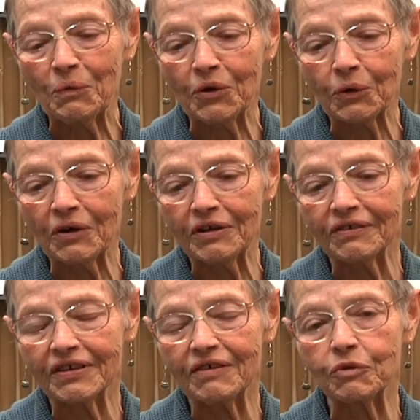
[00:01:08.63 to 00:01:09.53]
We are going to
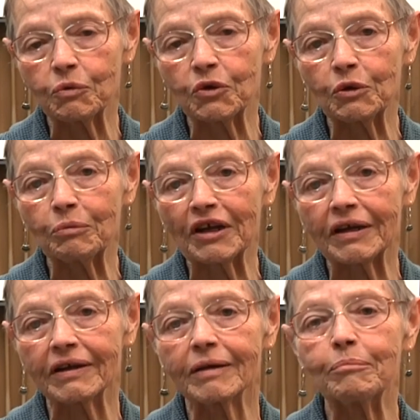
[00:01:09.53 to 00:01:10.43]
save the world by
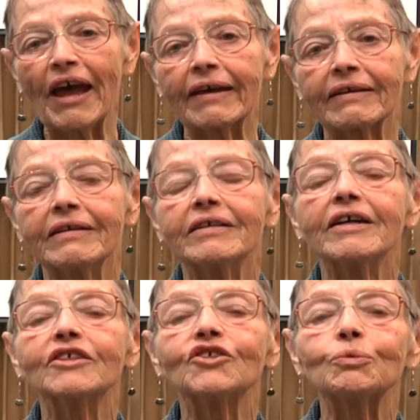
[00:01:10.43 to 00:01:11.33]
getting back in
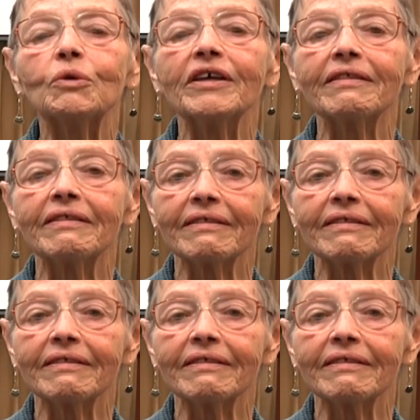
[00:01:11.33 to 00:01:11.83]
touch with